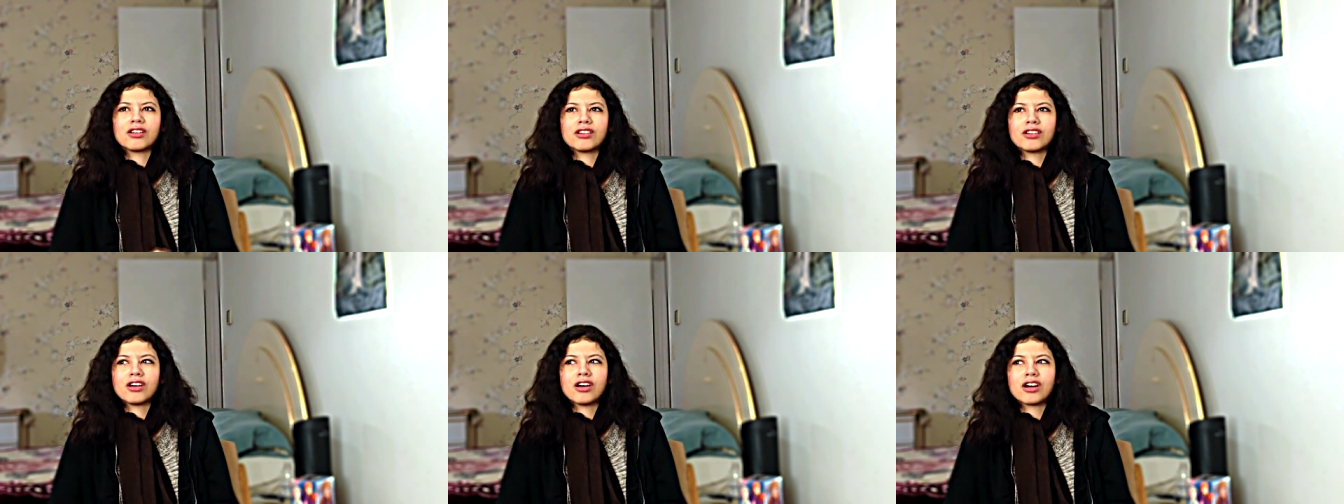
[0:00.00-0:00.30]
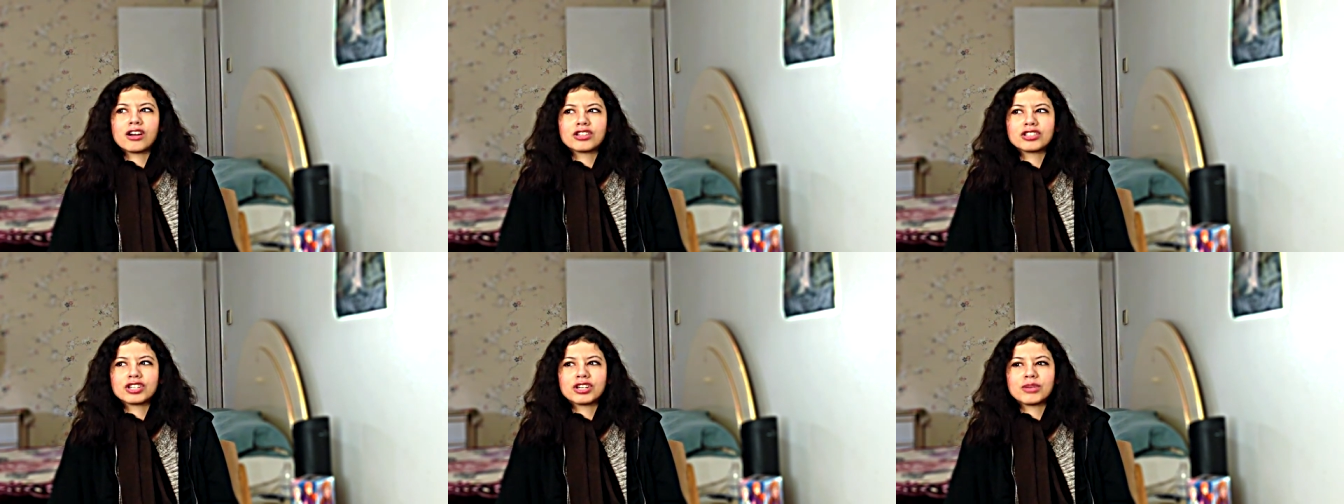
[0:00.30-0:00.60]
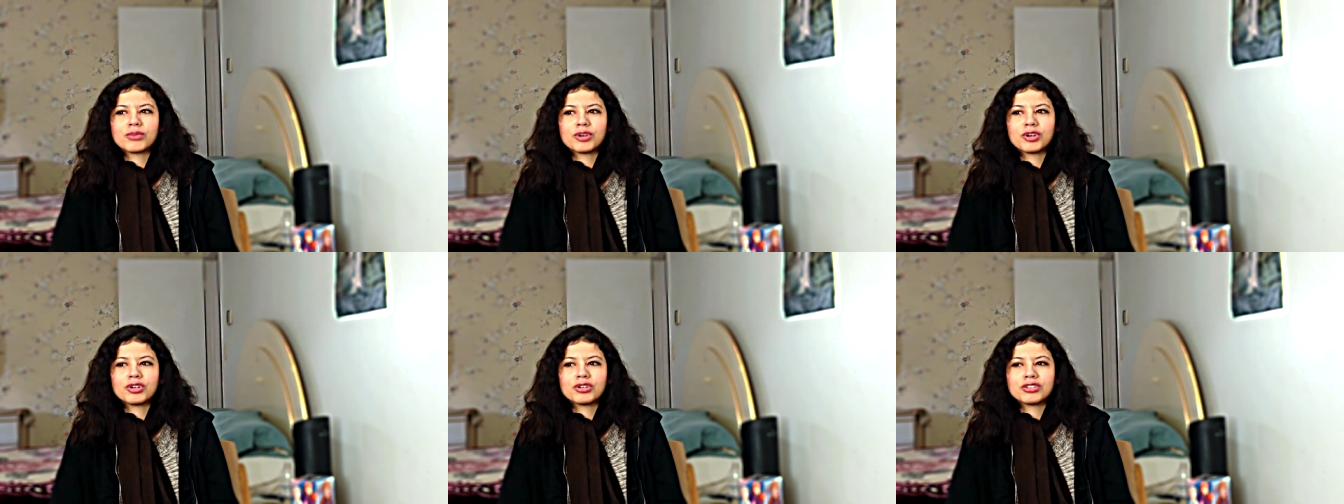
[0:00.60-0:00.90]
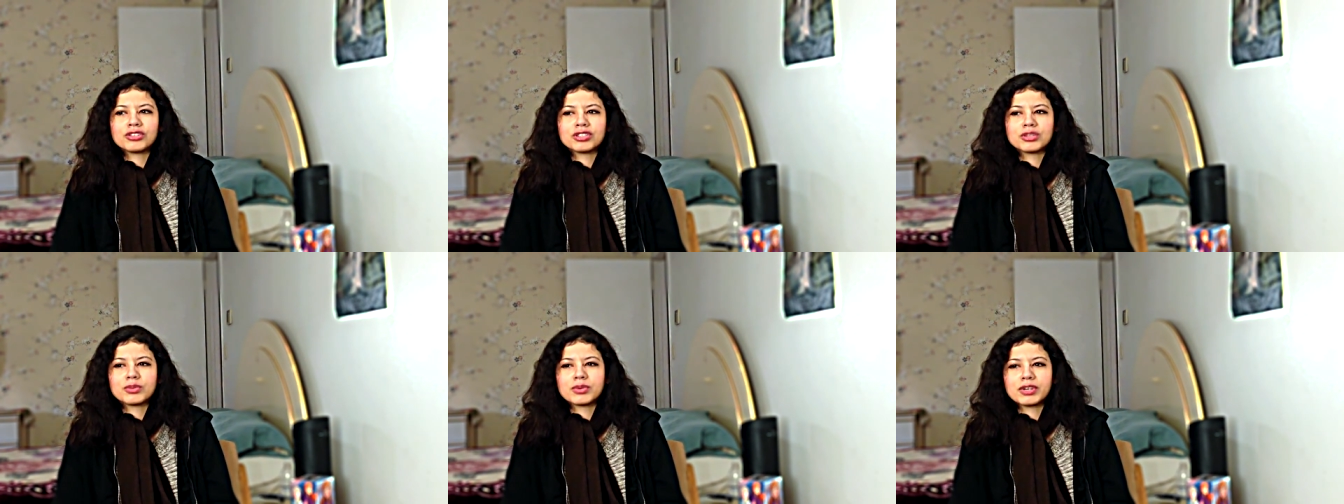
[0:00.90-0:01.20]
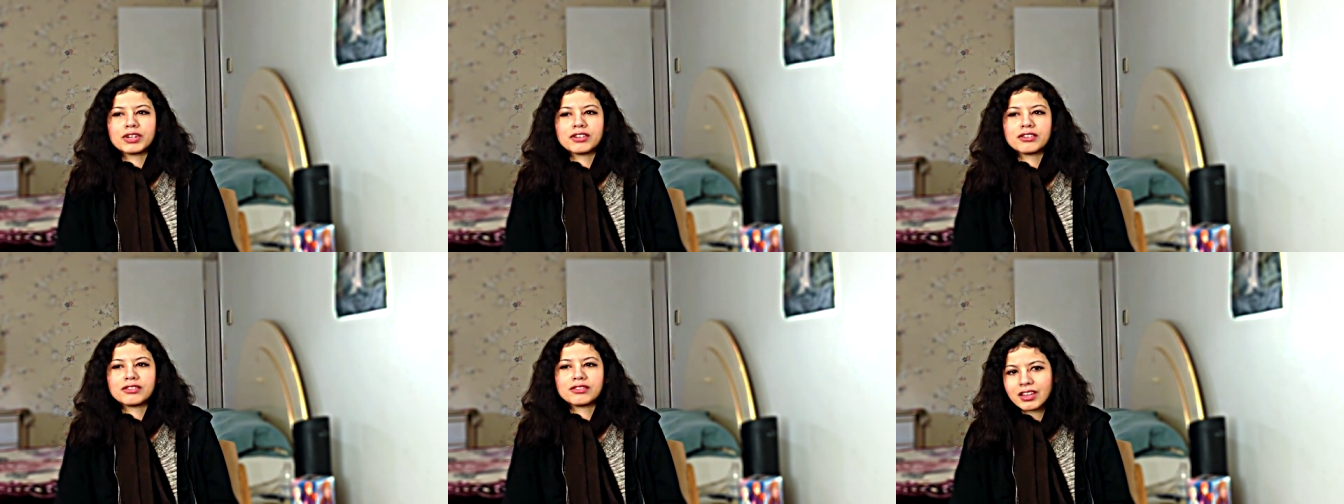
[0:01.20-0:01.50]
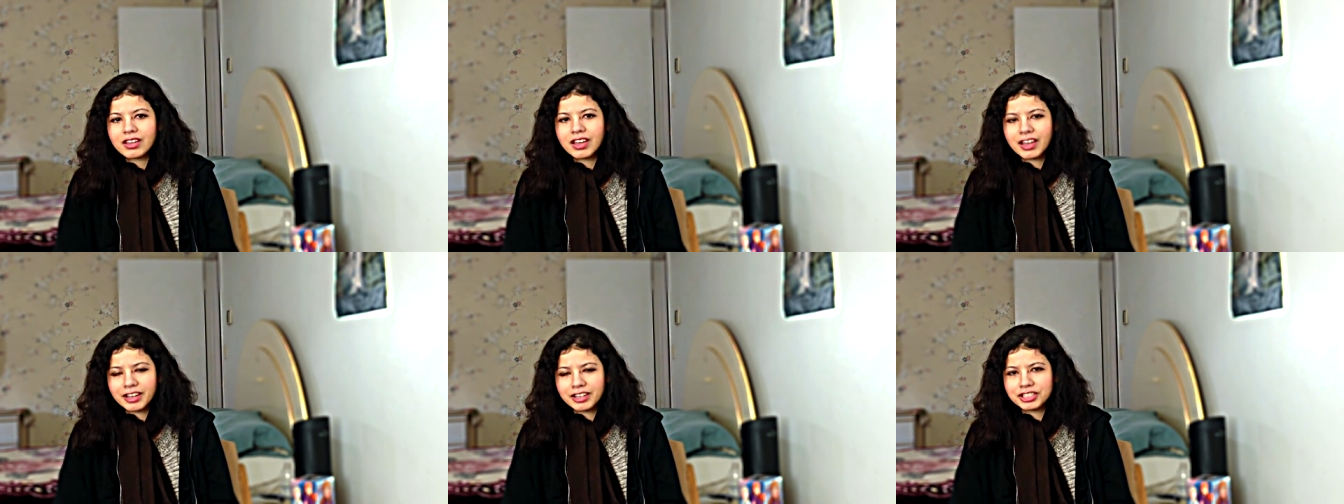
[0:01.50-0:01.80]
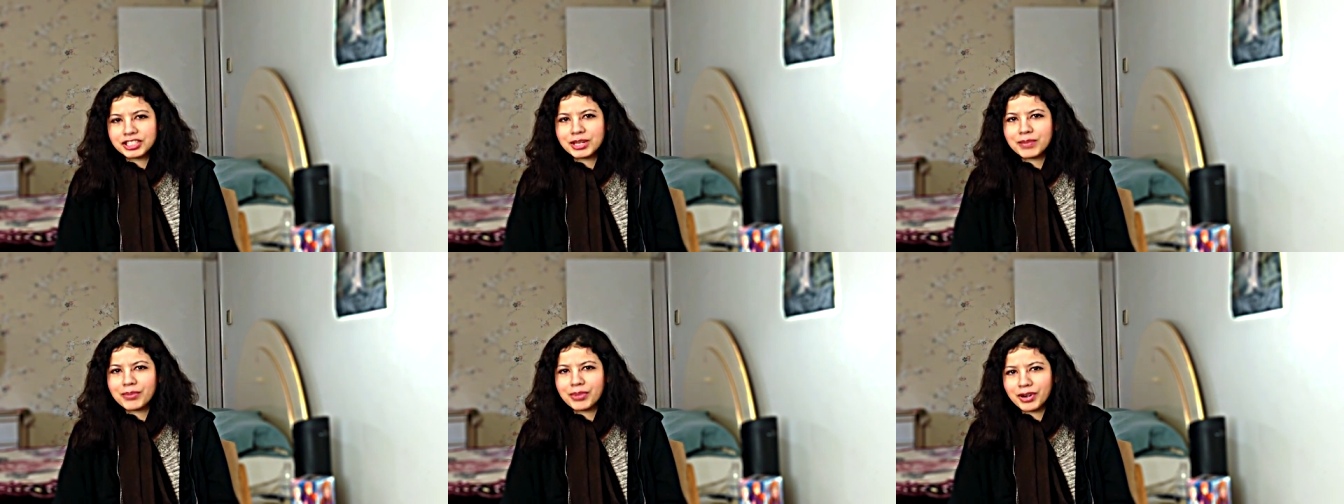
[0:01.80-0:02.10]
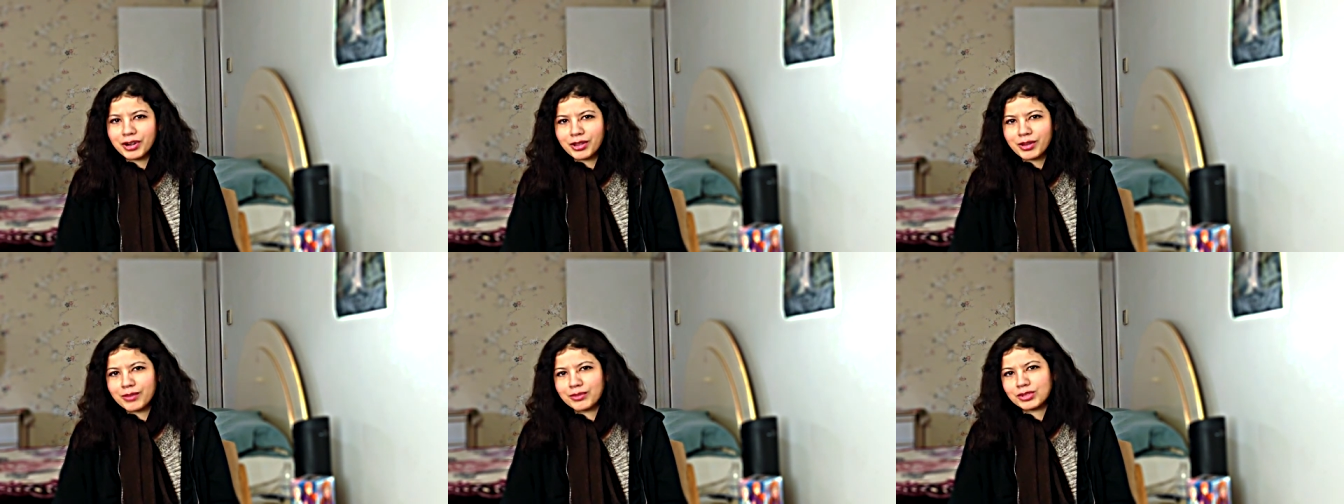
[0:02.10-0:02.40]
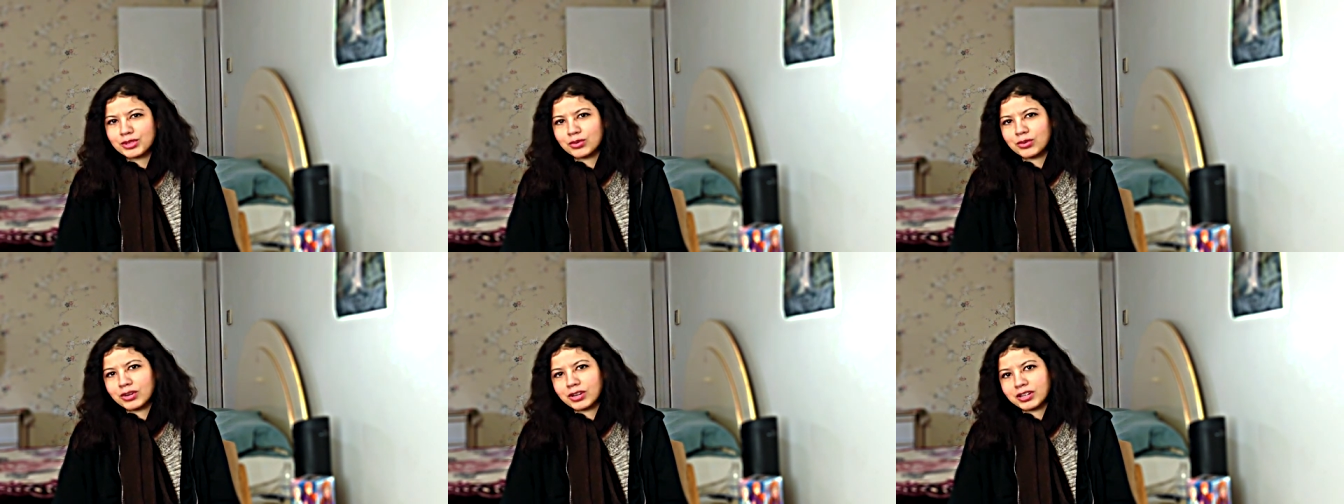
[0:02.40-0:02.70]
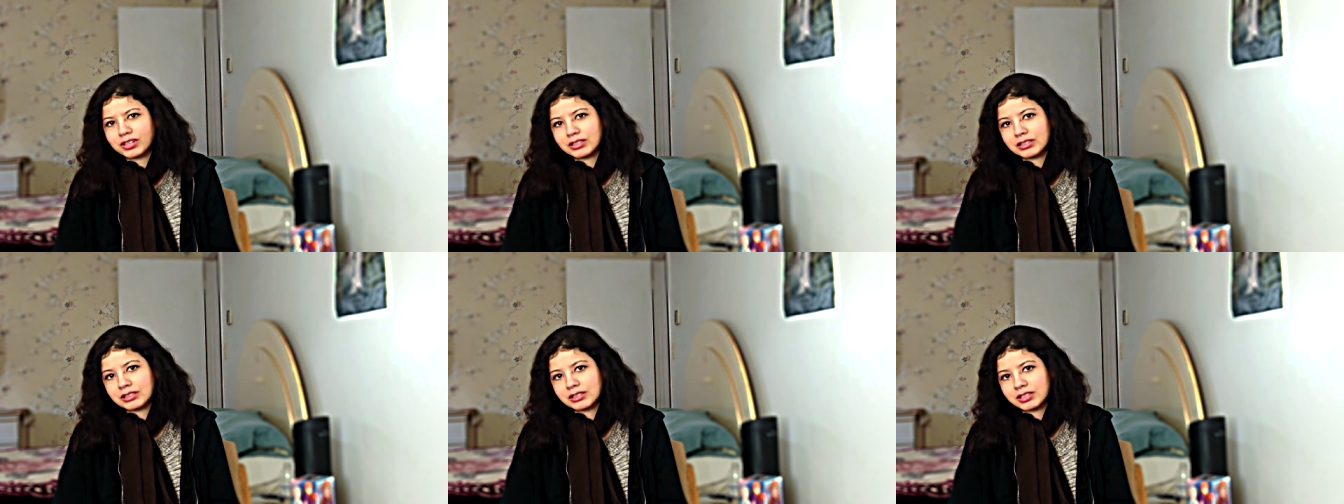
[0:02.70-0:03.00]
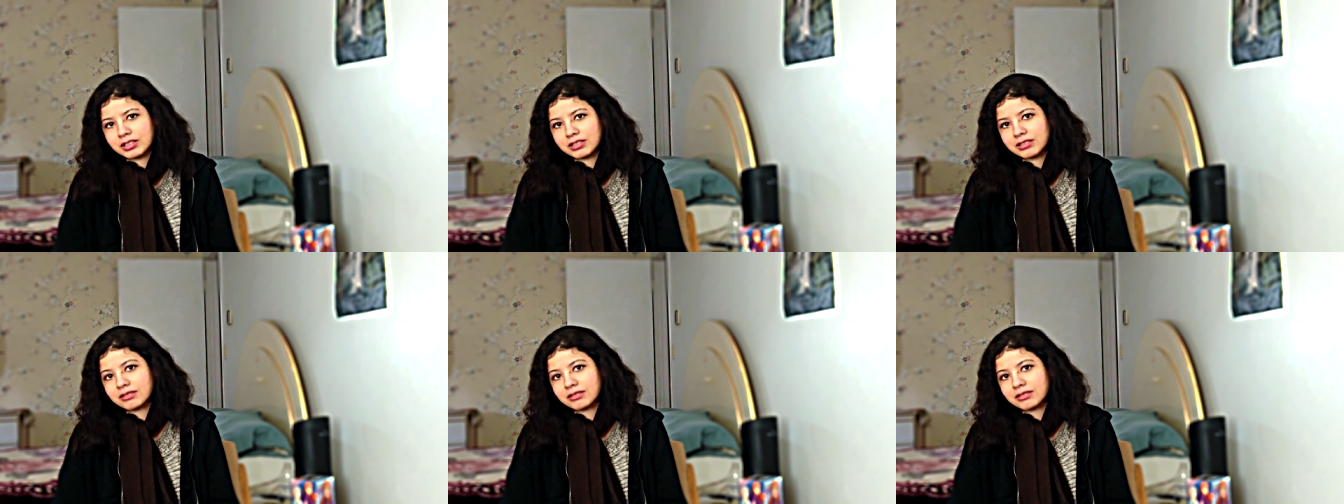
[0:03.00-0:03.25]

long-term goals, but actually putting them to work is...